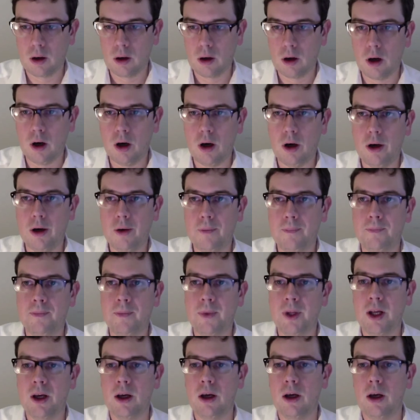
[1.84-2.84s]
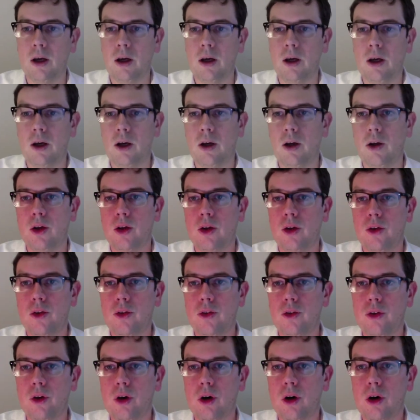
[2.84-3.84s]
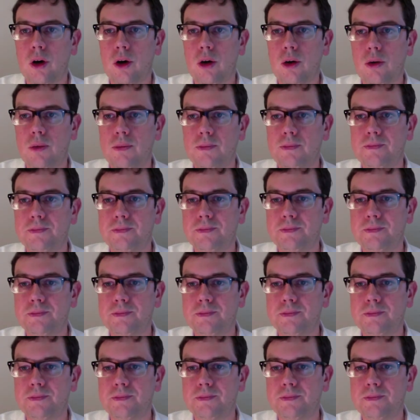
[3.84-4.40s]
Hi. So